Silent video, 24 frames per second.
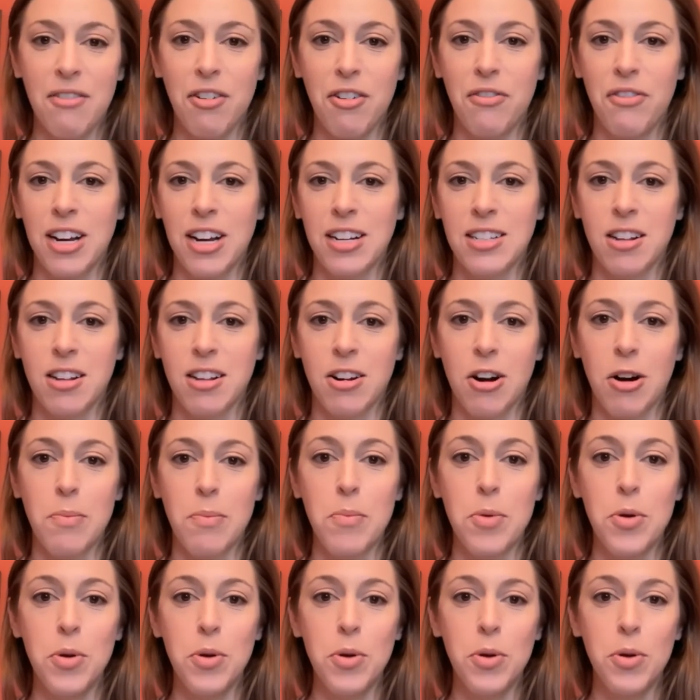effects on our
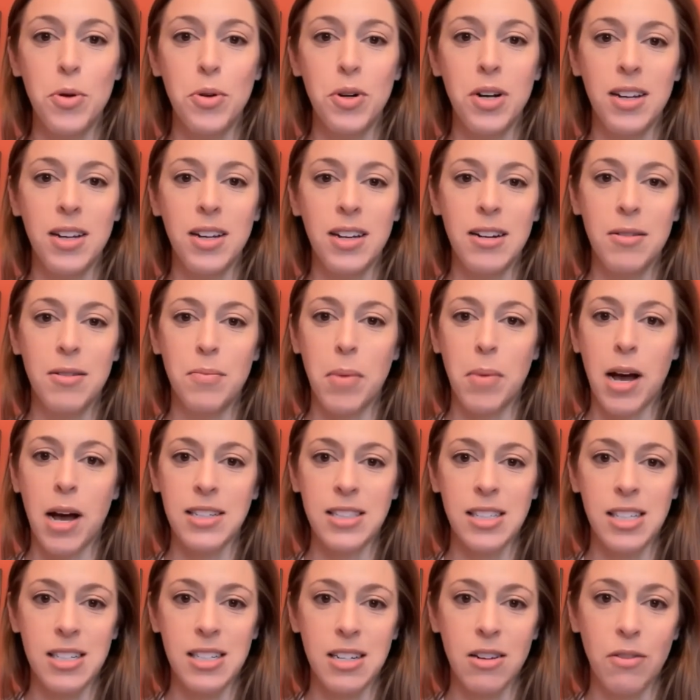mood in
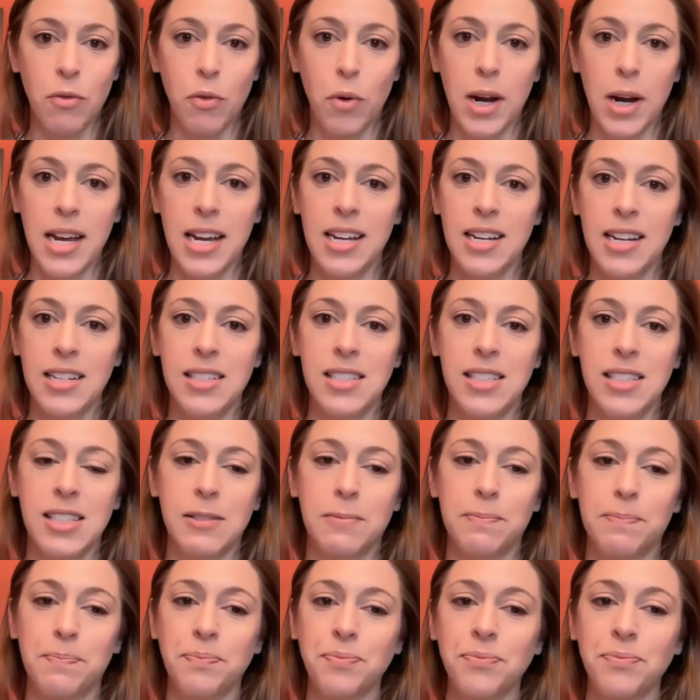positive ways.